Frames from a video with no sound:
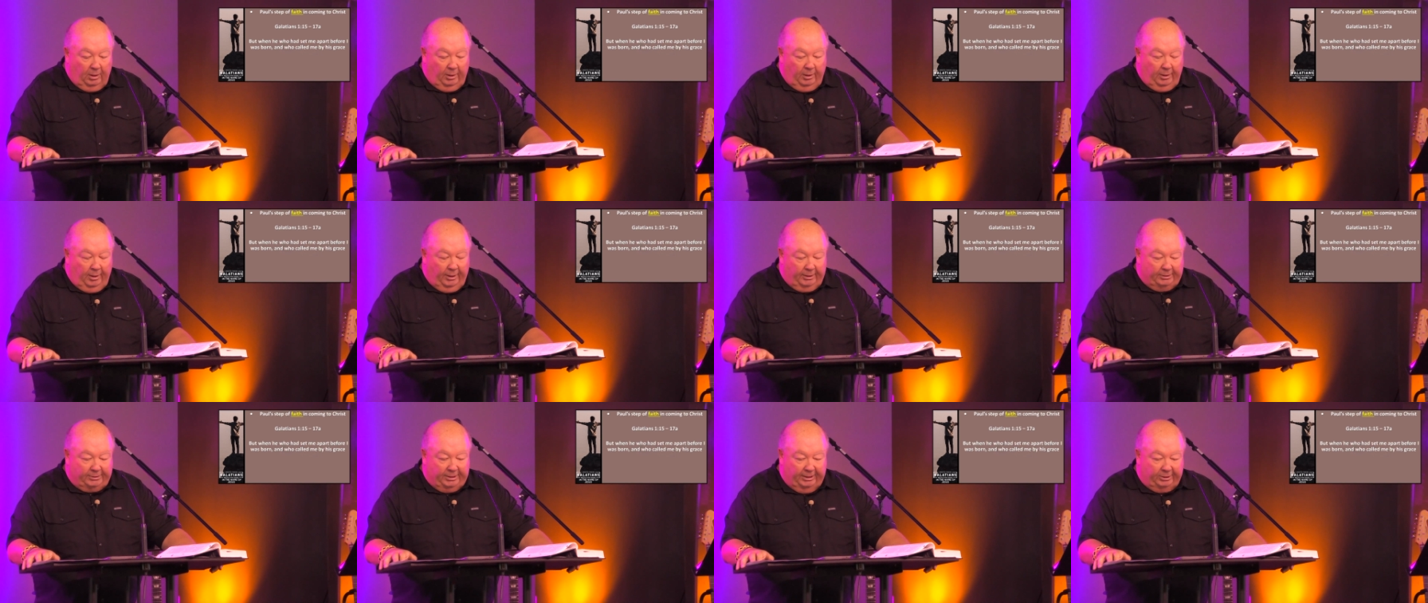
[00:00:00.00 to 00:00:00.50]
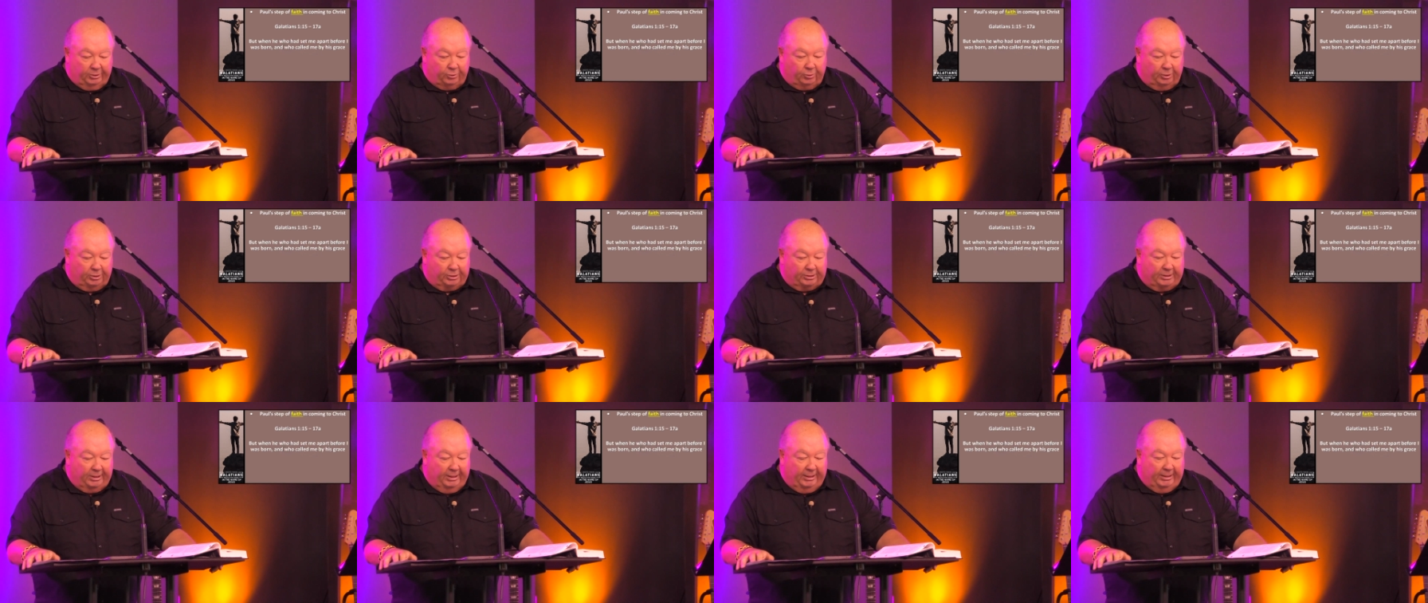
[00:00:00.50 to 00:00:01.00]
It's
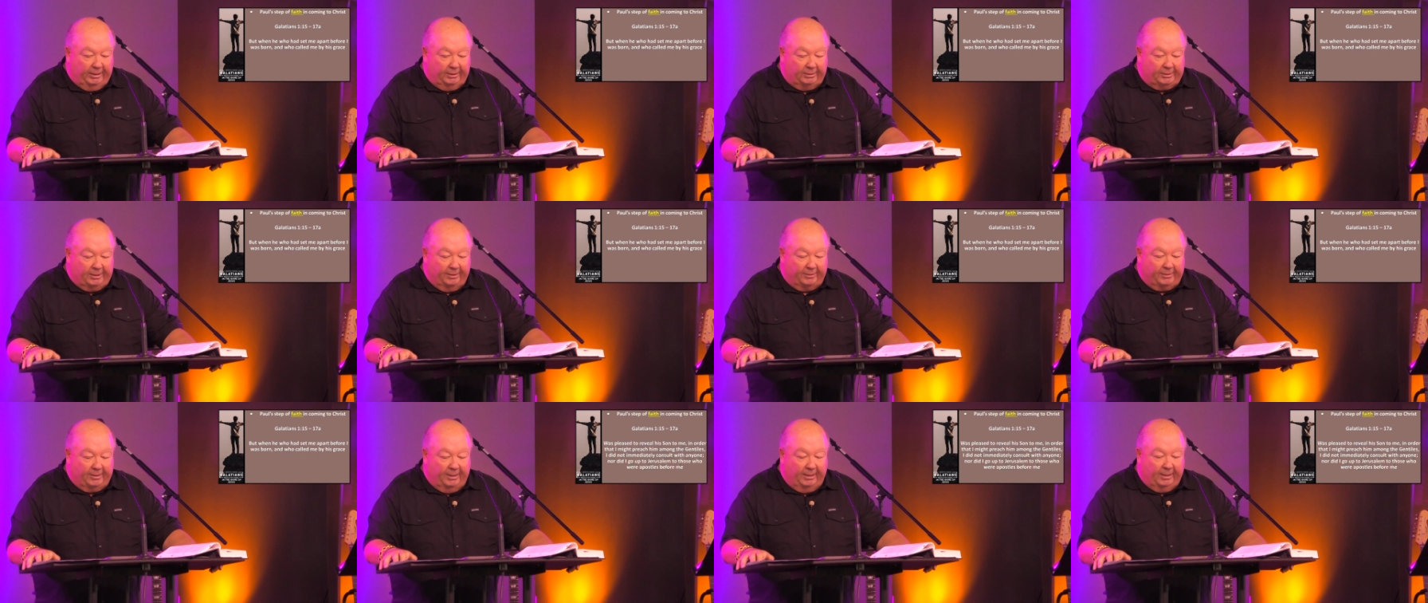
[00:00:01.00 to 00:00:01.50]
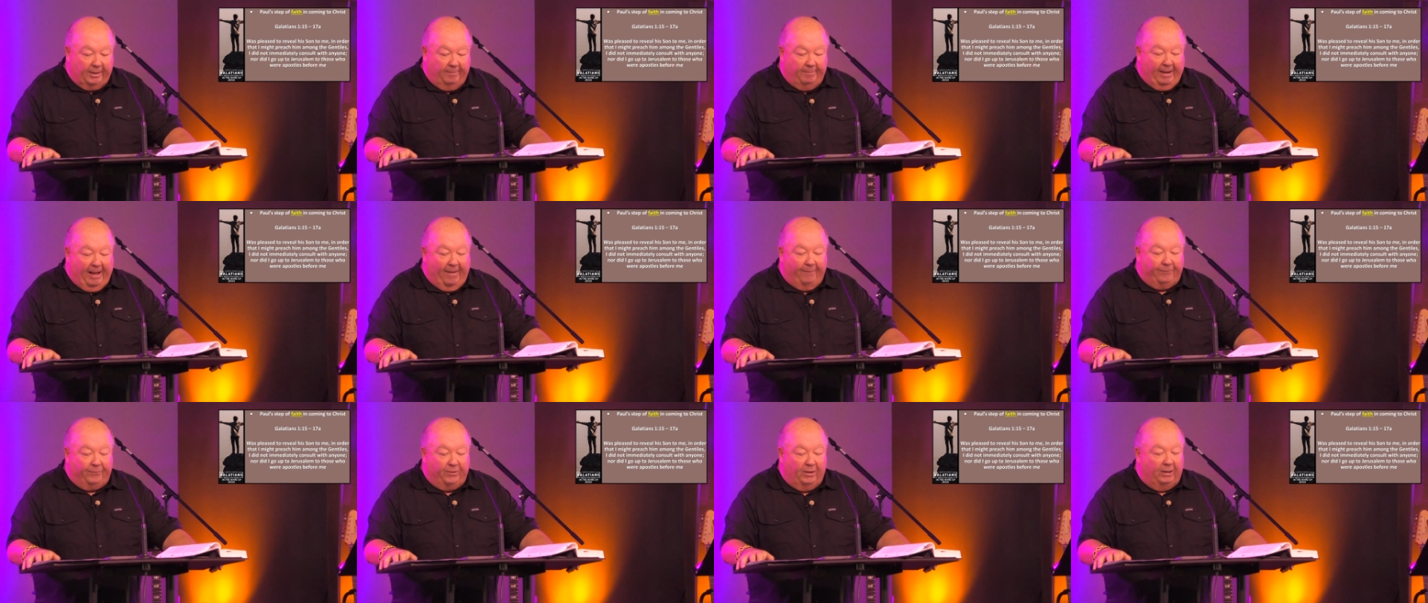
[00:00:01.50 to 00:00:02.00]
interesting to think
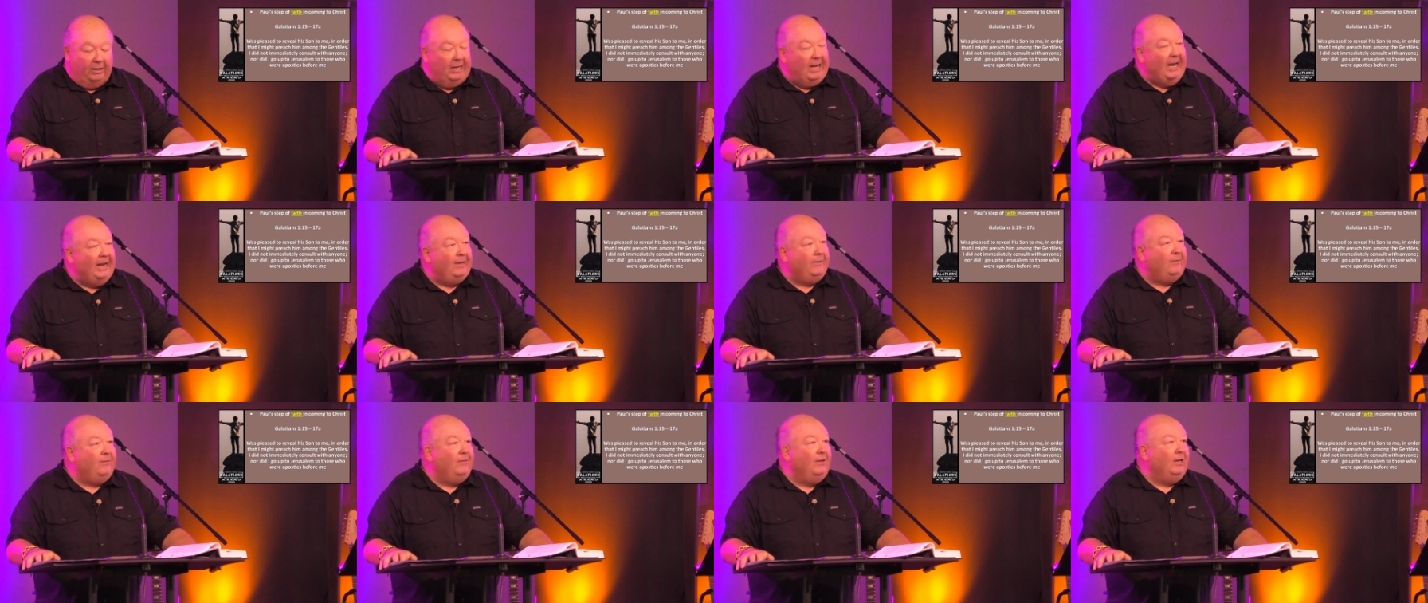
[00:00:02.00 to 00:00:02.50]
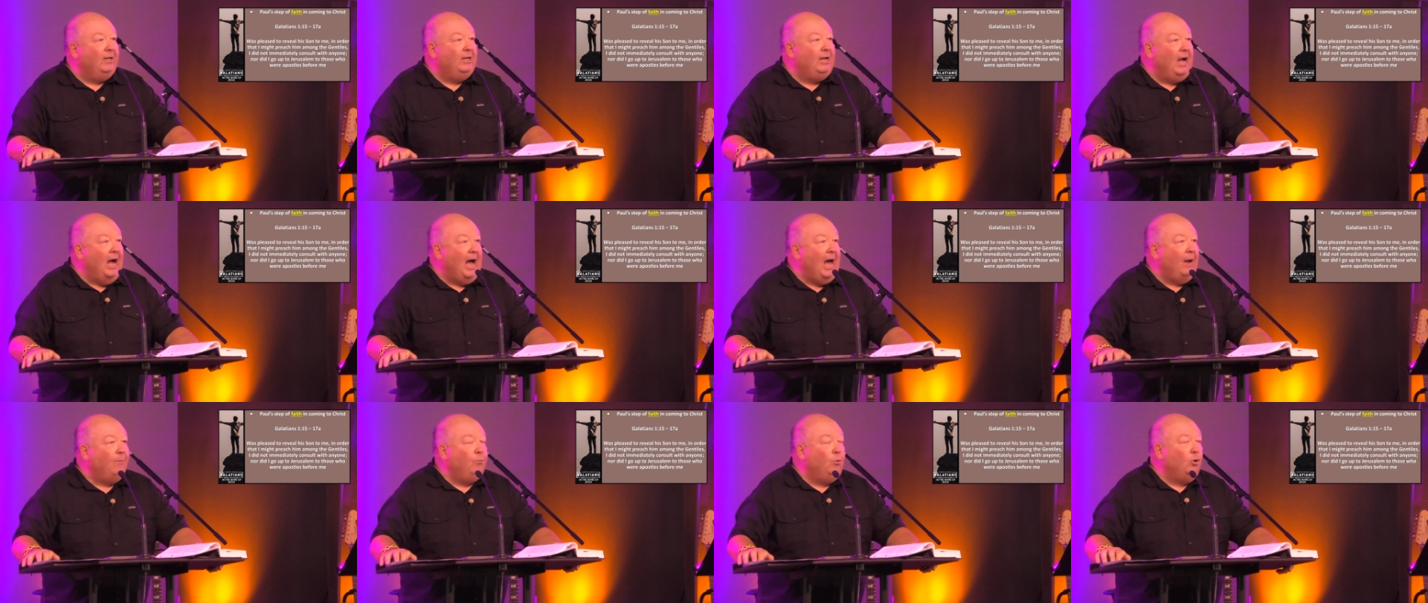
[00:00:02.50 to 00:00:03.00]
about the length that
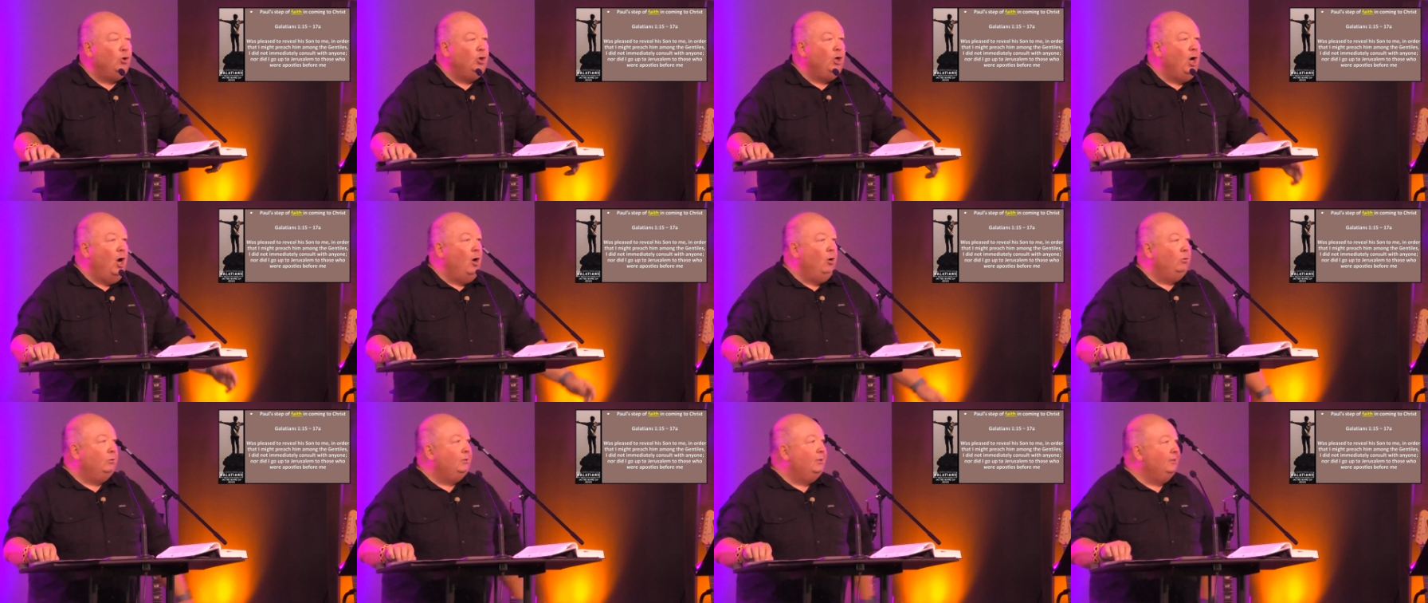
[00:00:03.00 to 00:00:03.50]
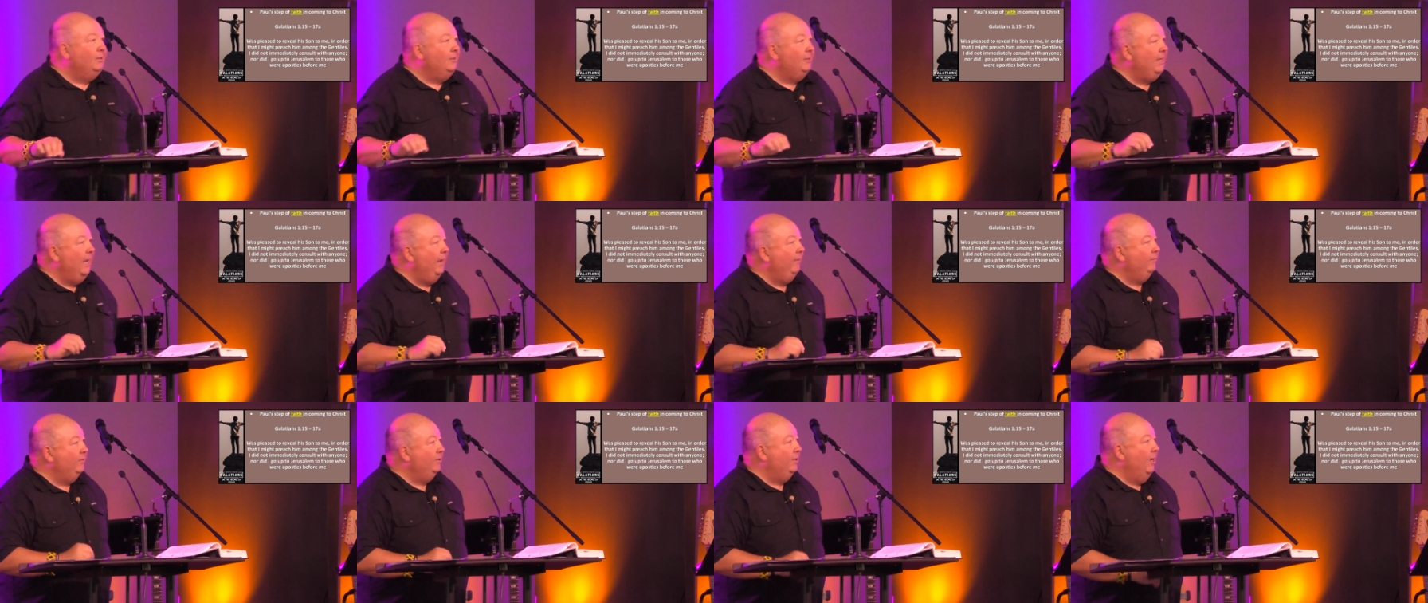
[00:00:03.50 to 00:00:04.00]
God will go to
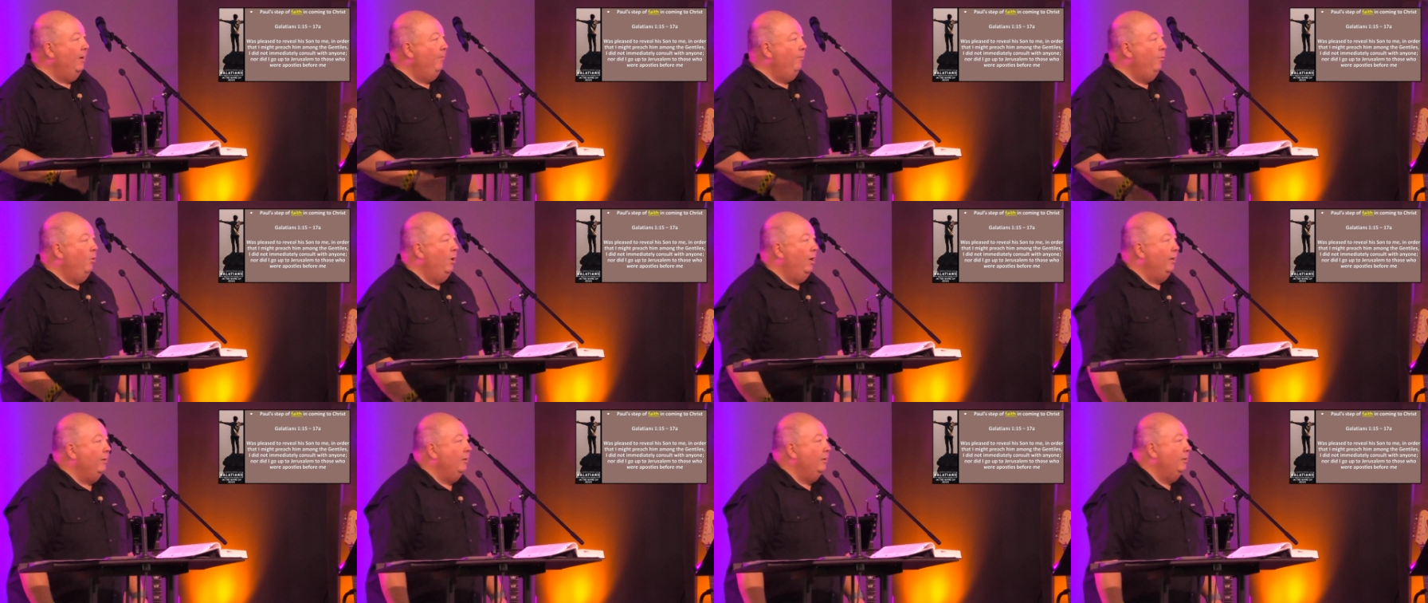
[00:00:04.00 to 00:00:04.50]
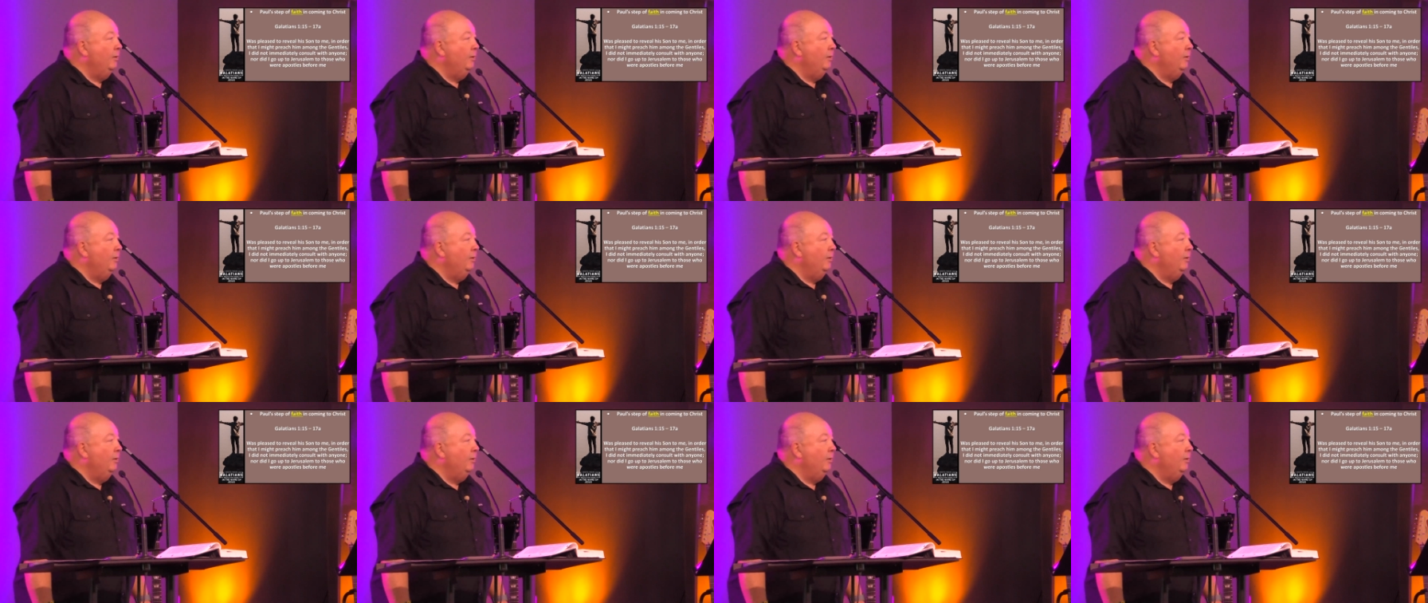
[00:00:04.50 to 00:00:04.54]
save someone.